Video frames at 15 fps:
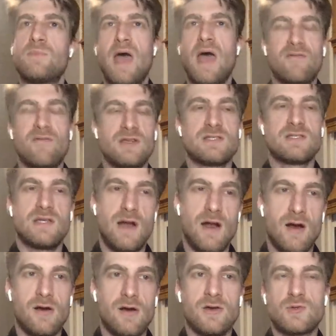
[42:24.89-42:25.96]
having
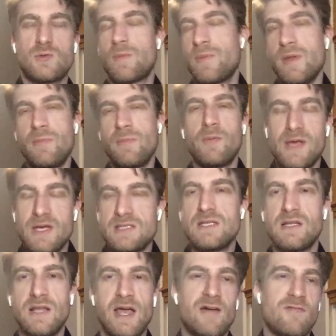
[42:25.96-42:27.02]
scenarios where people
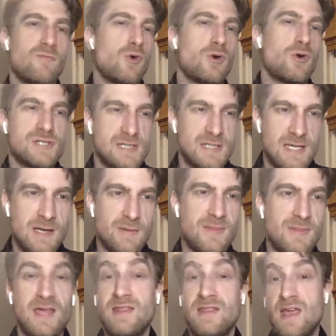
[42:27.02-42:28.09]
basically have more Steem
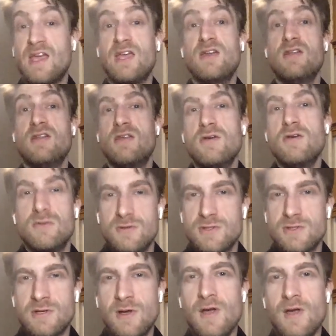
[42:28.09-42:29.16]
than they can
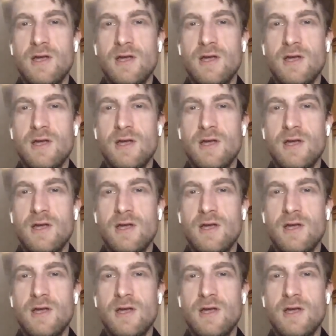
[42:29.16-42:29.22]
use.